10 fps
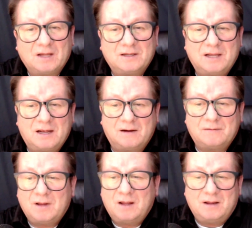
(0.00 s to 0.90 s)
Yeah.
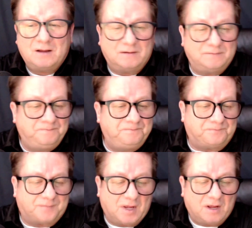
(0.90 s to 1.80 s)

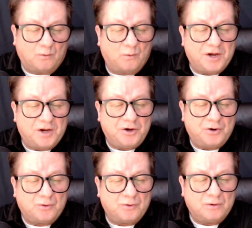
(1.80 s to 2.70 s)
When
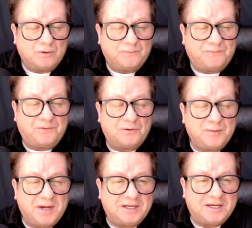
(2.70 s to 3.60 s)
you
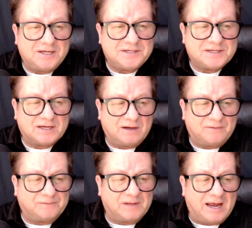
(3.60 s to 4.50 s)
filming these
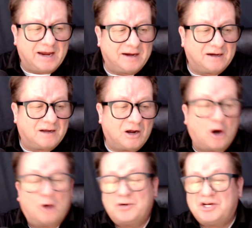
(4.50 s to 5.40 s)
flying
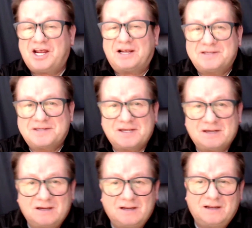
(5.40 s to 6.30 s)
objects,
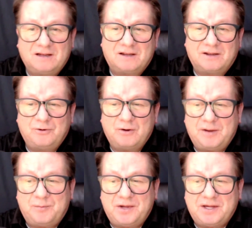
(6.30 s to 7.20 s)

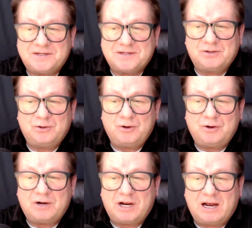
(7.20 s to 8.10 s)
UAPs, do you